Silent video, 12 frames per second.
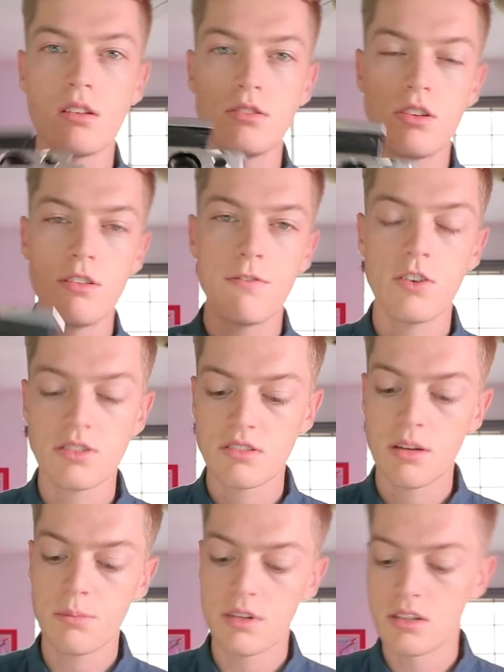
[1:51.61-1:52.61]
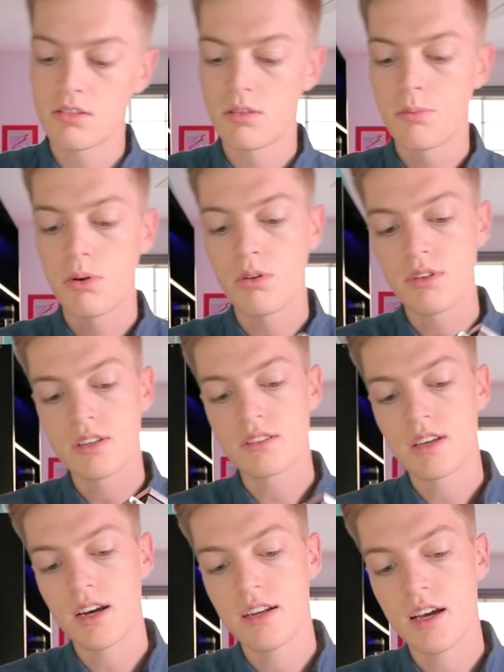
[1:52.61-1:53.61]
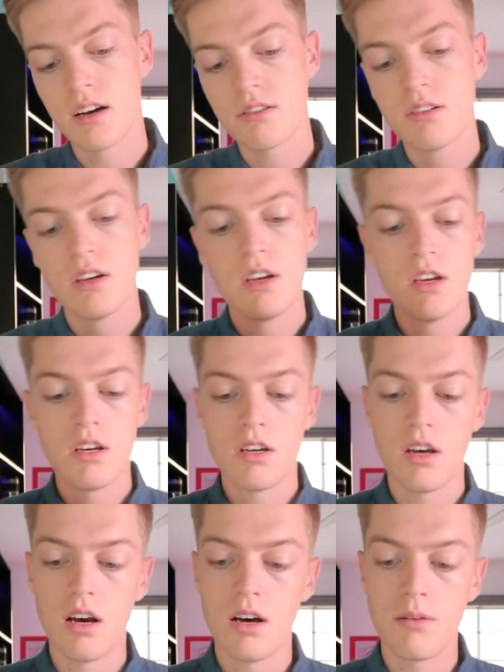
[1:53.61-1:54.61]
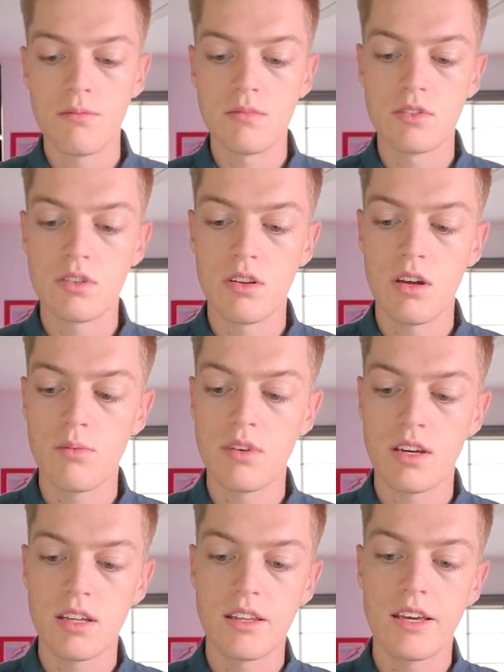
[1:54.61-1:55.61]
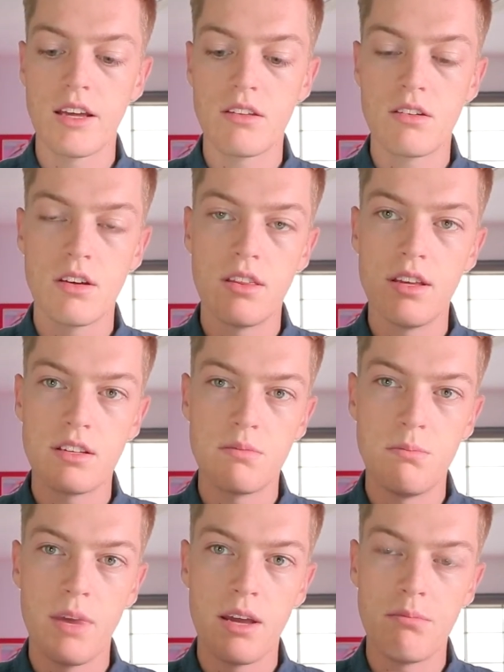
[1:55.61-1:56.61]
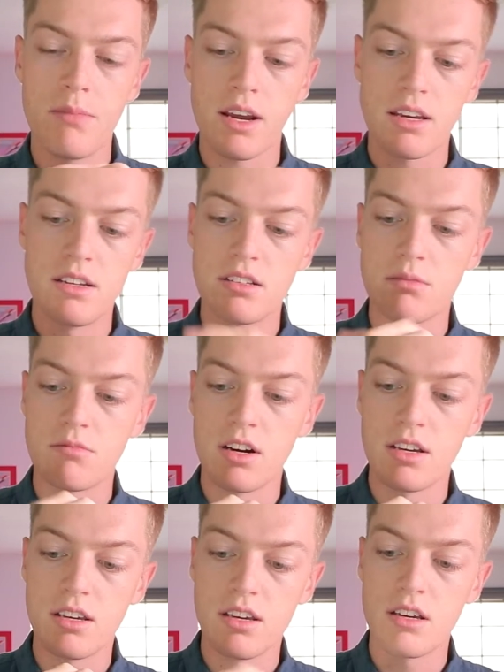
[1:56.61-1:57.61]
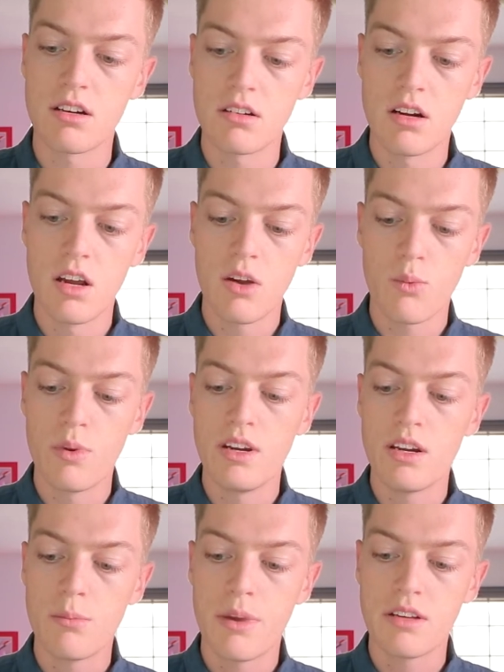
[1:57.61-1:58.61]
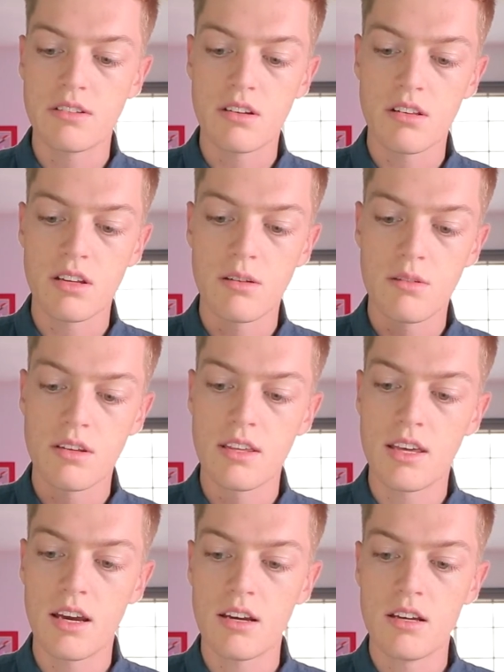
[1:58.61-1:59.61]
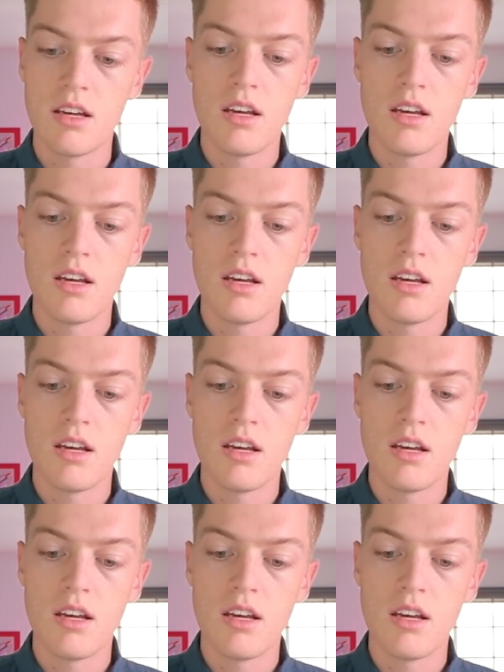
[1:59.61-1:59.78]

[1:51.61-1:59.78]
So the first step is to pull this guy down, so then we can get to this main mechanism right here. We need to basically get